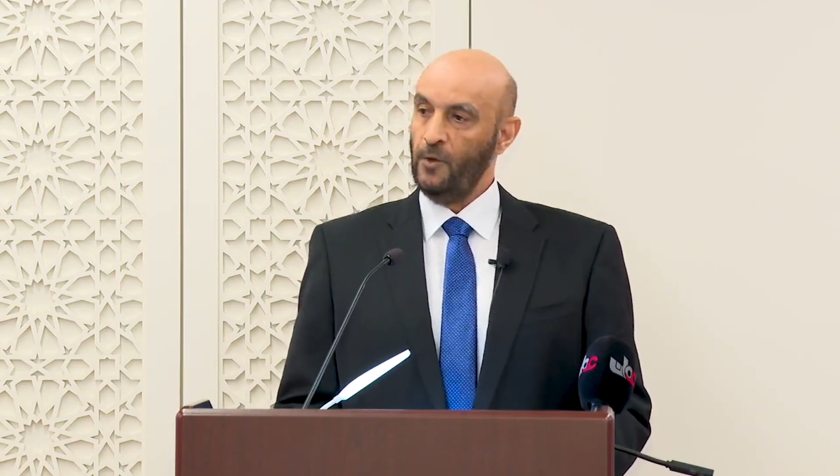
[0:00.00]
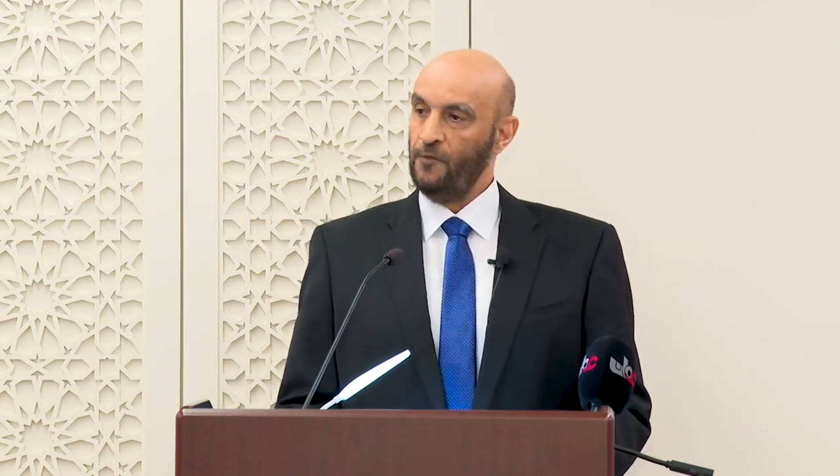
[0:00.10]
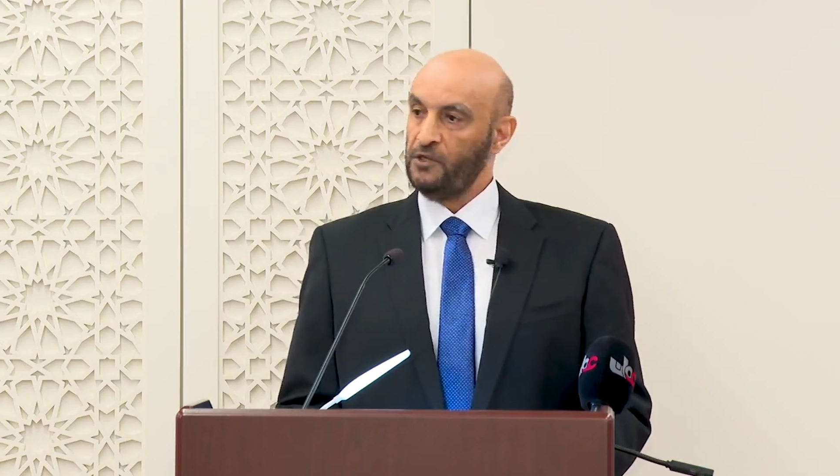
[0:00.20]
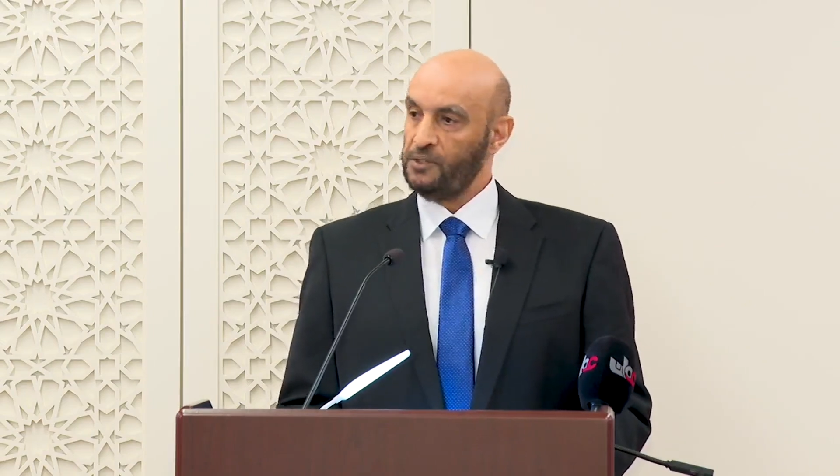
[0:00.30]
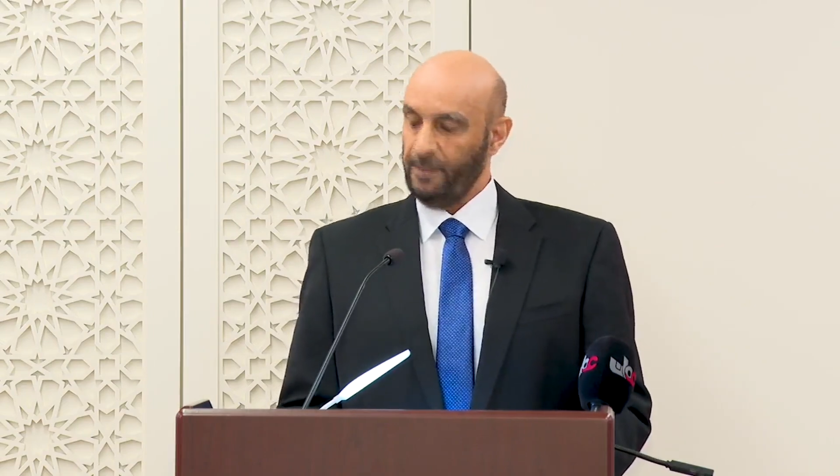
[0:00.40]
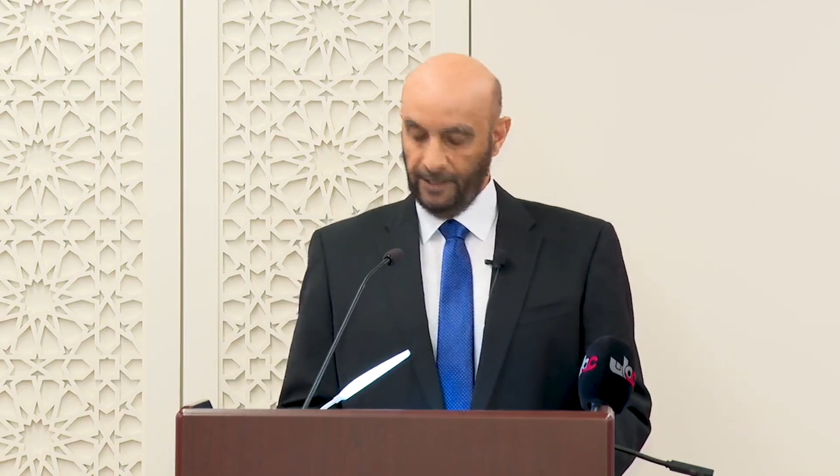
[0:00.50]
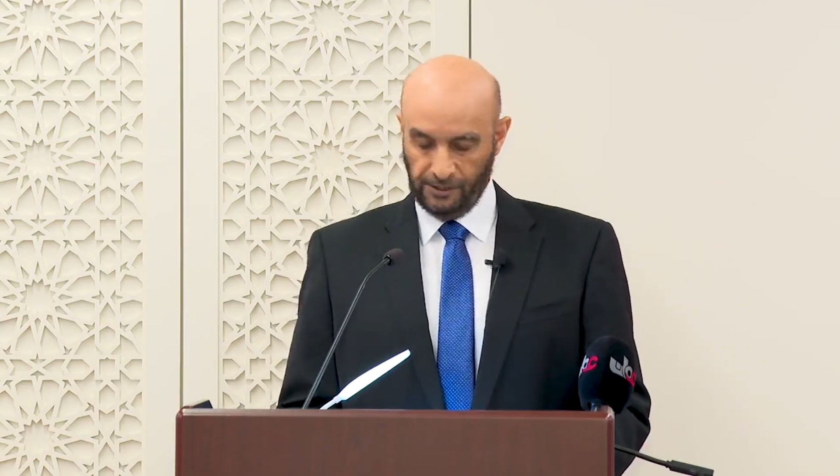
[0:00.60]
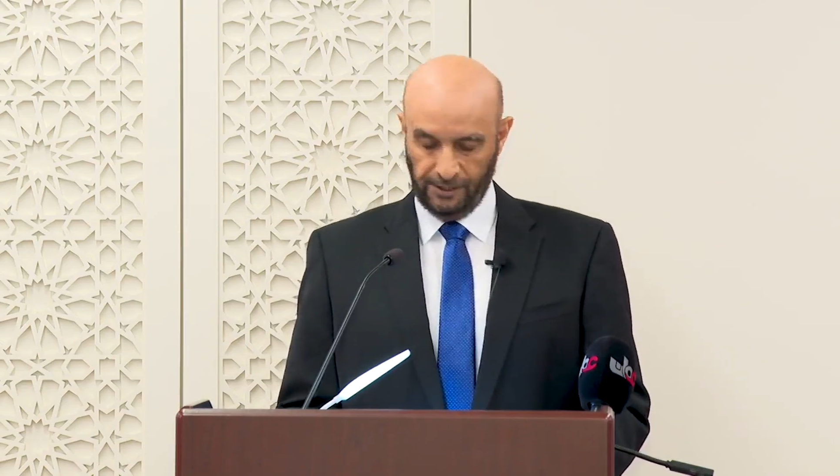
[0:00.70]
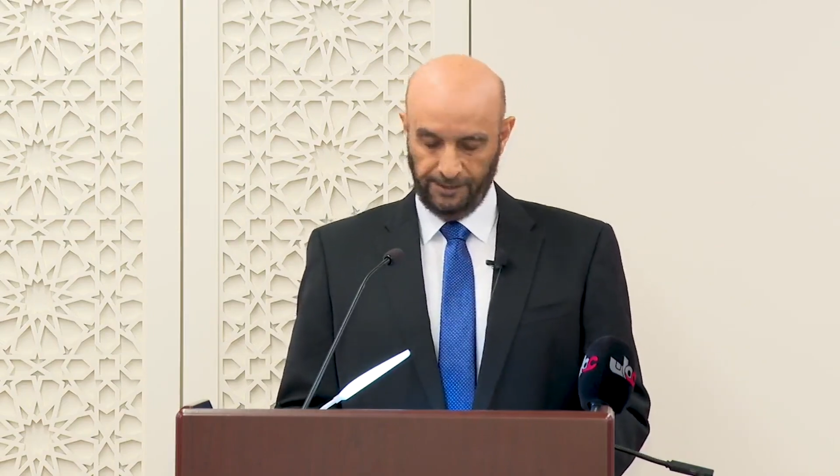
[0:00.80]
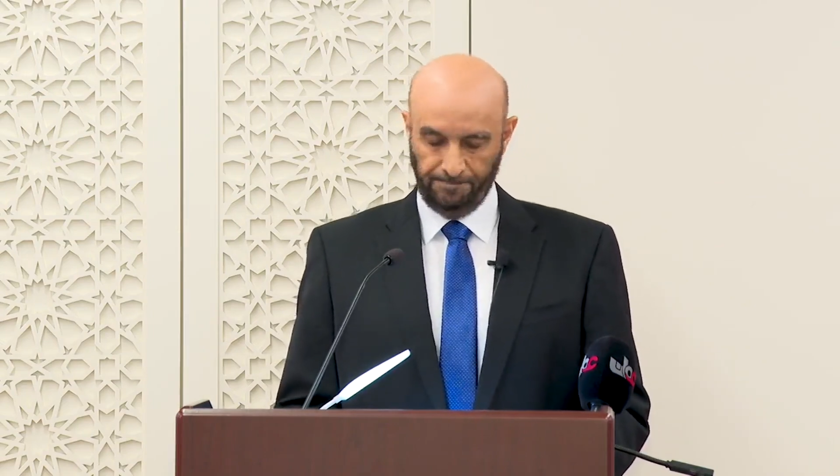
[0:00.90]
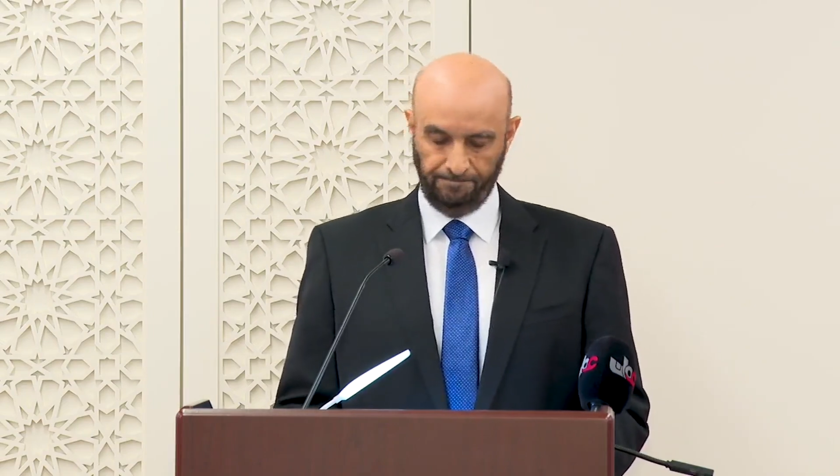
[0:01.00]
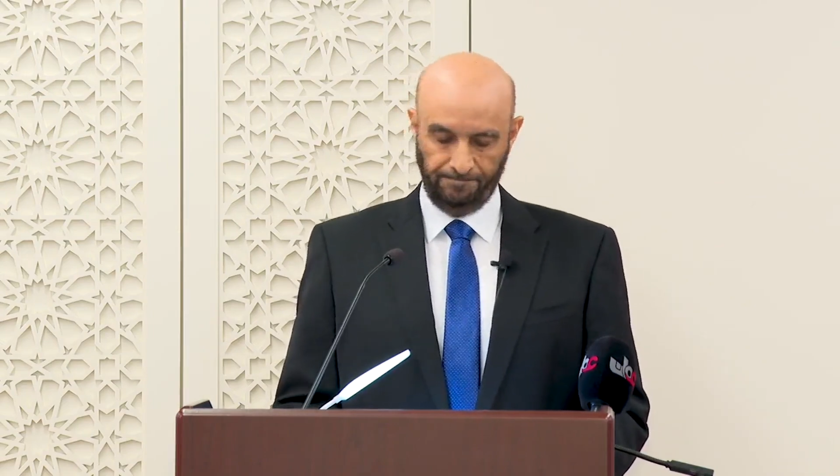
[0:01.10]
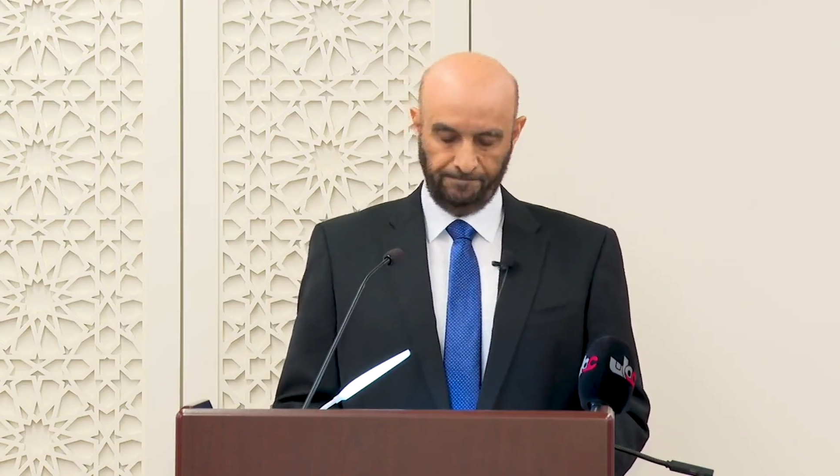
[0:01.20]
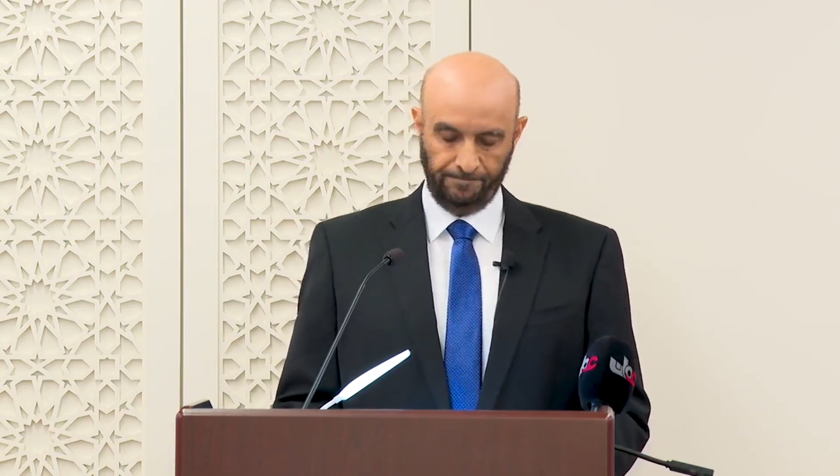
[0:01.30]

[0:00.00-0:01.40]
of expression,